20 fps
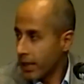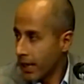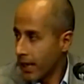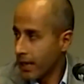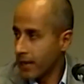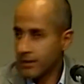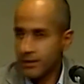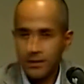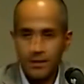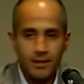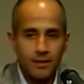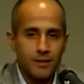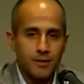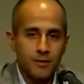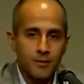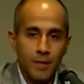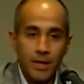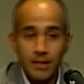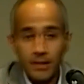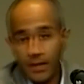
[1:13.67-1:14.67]

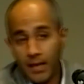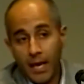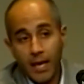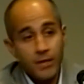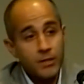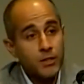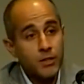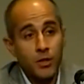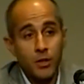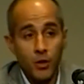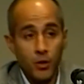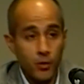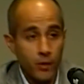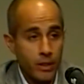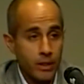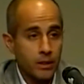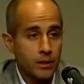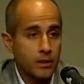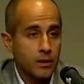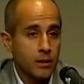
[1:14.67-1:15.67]
can't make the cancer go
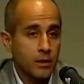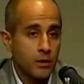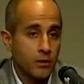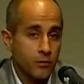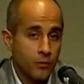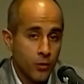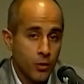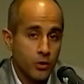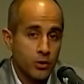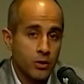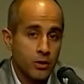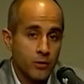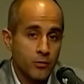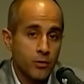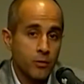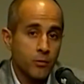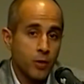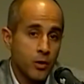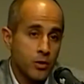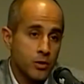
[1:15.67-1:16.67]
away. And unfortunately,
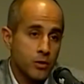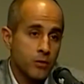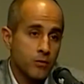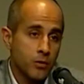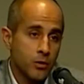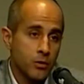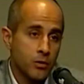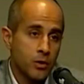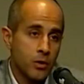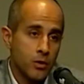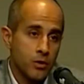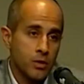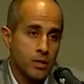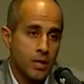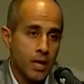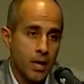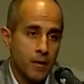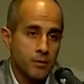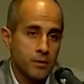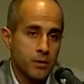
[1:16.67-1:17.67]
for most of you, those
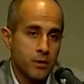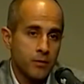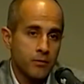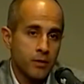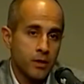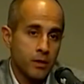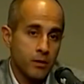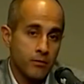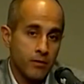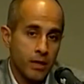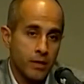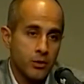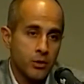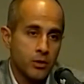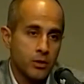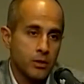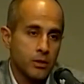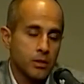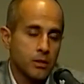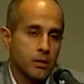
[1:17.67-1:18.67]
types of
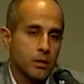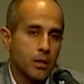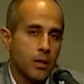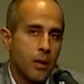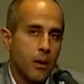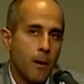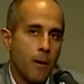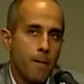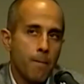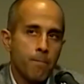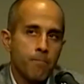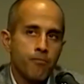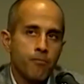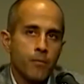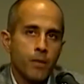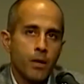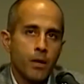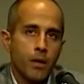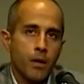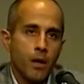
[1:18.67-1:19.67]
interventions
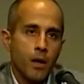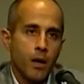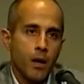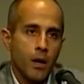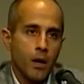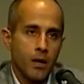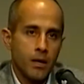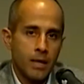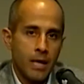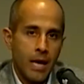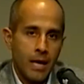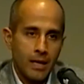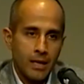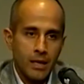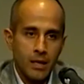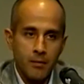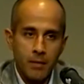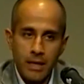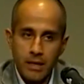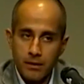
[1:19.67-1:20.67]
are not
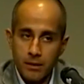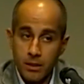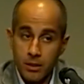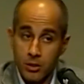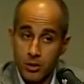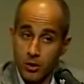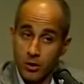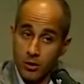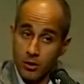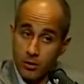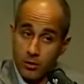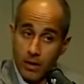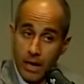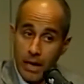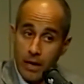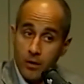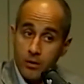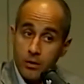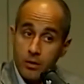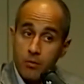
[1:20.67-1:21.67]
going to make things turn
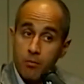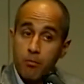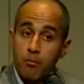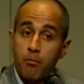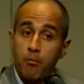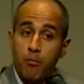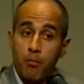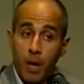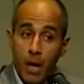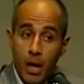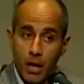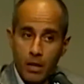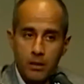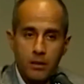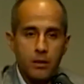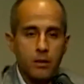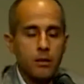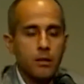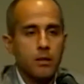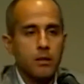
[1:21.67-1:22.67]
around,
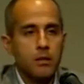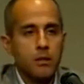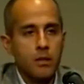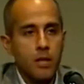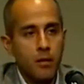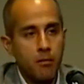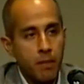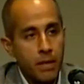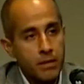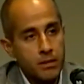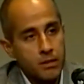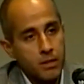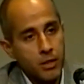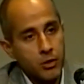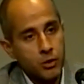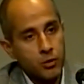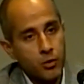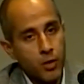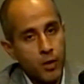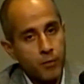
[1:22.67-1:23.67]
but they may
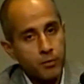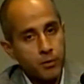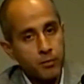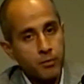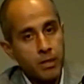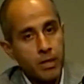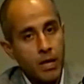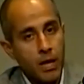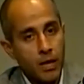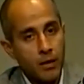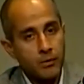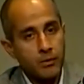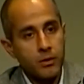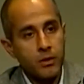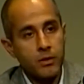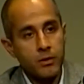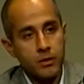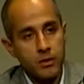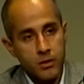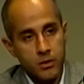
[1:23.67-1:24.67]
set you up to be
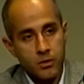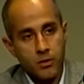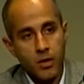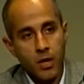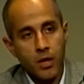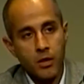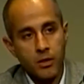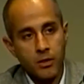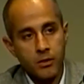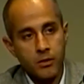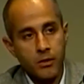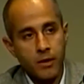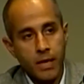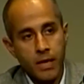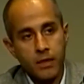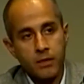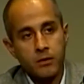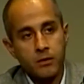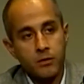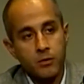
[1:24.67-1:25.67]
healthier and stronger to
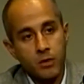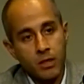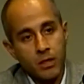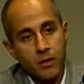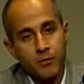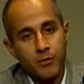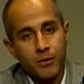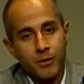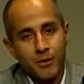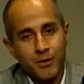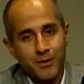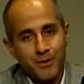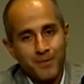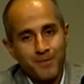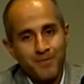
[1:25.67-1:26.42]
handle whatever